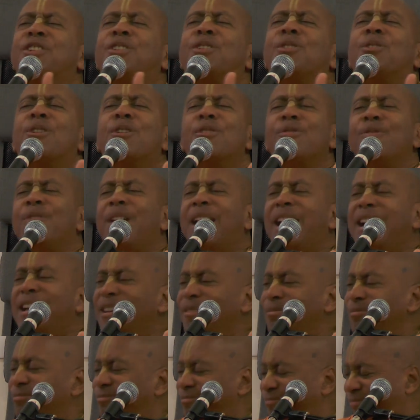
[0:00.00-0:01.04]
to glorify
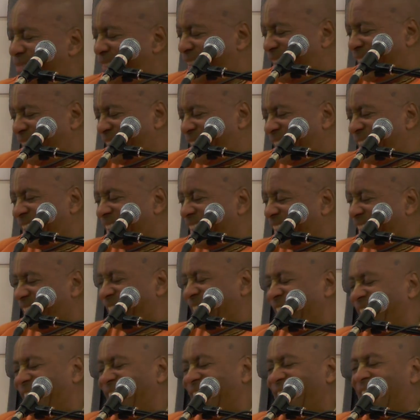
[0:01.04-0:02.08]
him?
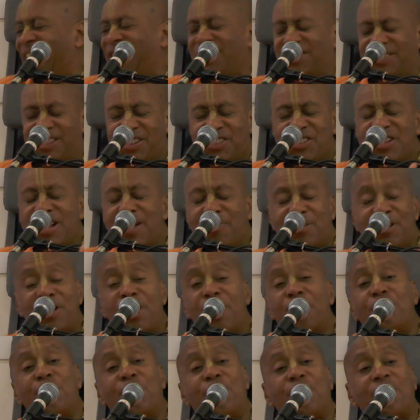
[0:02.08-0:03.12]
Doesn't he have
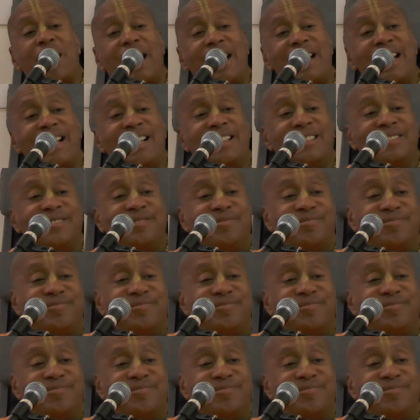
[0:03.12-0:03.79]
enough already?